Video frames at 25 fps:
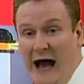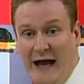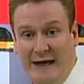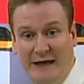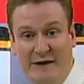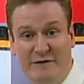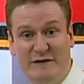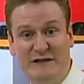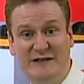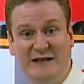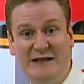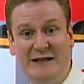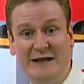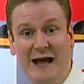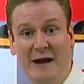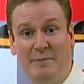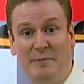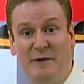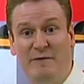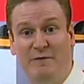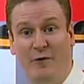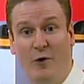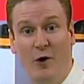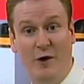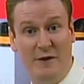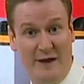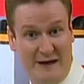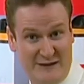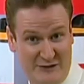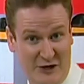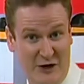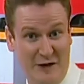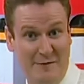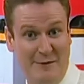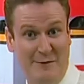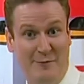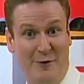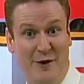I never seen that before. That's
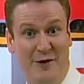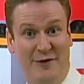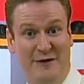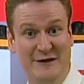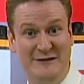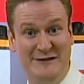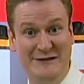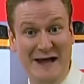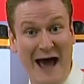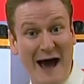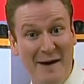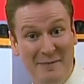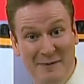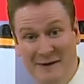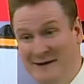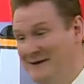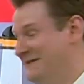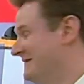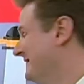got to be worth a snap.